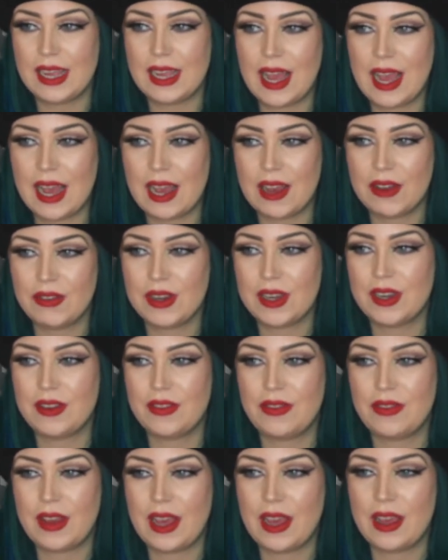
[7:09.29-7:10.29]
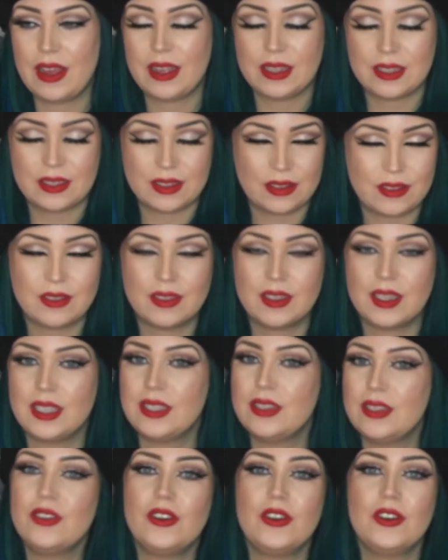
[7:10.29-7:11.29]
having an affair is it's
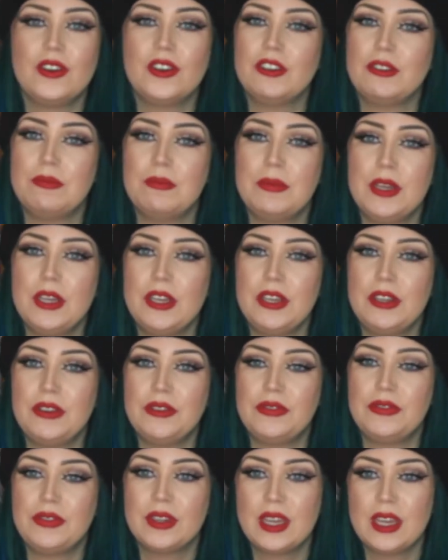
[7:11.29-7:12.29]
not a good move.